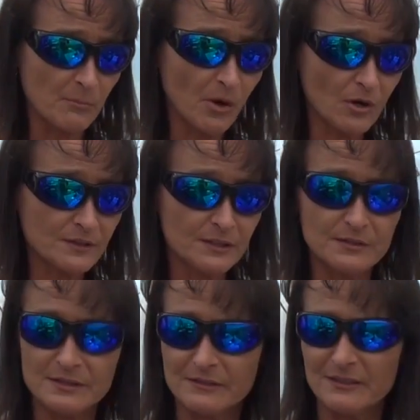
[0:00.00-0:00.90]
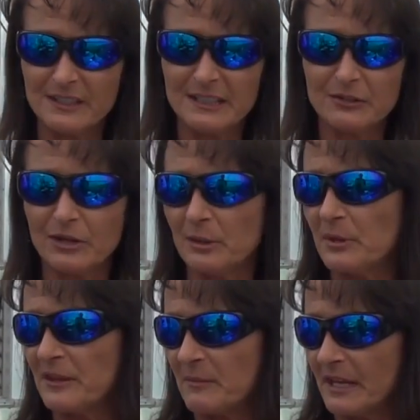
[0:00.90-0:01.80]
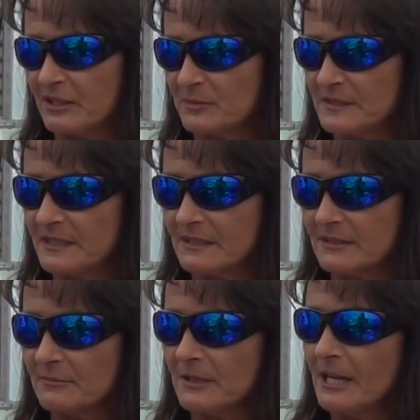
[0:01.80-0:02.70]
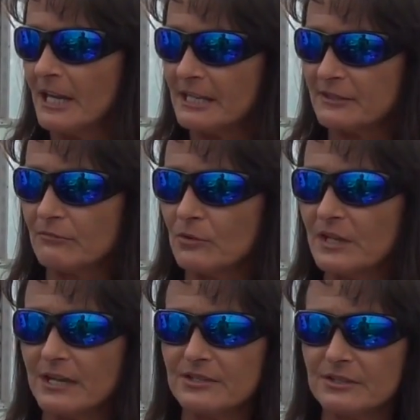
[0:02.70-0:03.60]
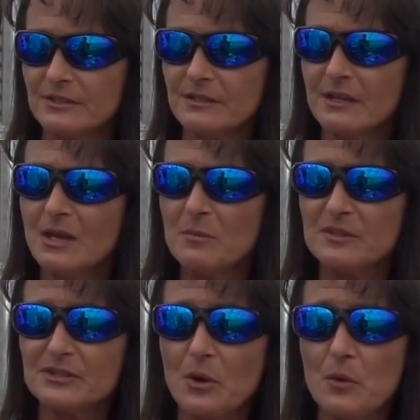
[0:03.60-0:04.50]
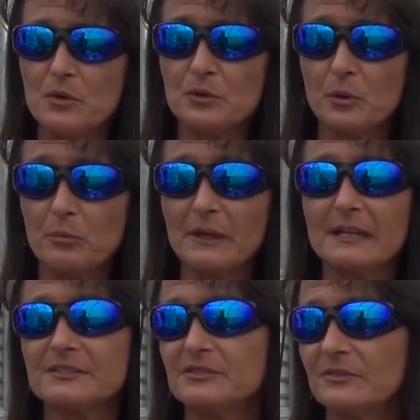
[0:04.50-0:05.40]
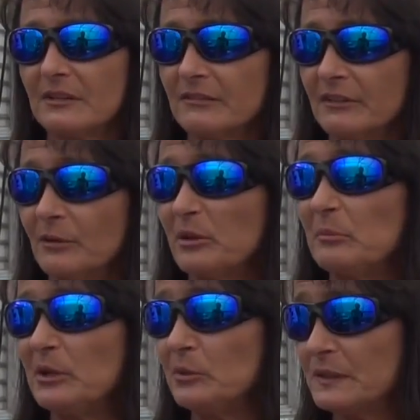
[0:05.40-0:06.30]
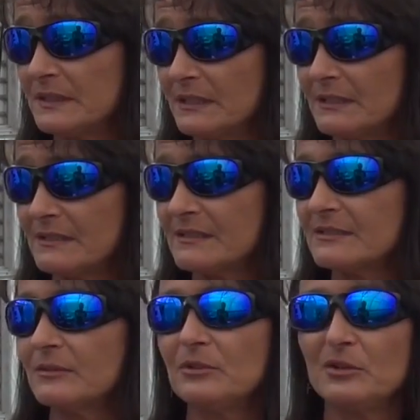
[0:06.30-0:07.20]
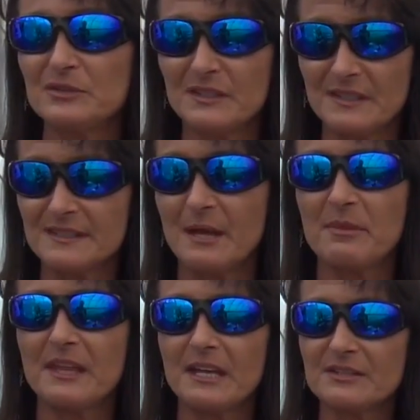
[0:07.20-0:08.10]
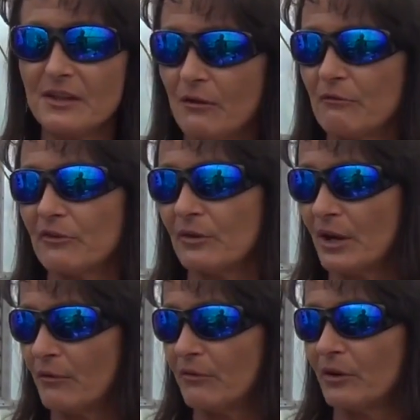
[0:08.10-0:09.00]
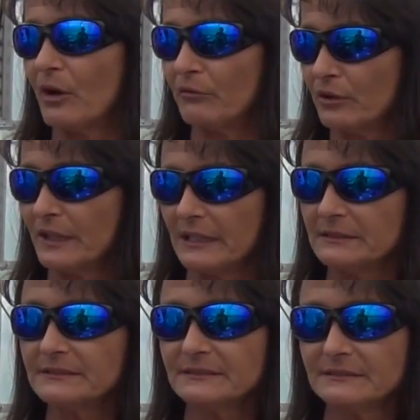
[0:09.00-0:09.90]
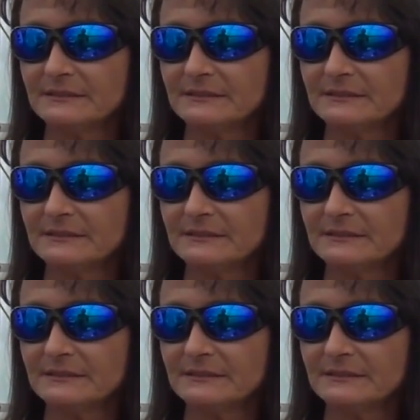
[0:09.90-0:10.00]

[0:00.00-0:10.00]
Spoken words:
part to use of an integrated pest management system as a rotation, so your plants do not develop immunities to using the same things over and over and over again.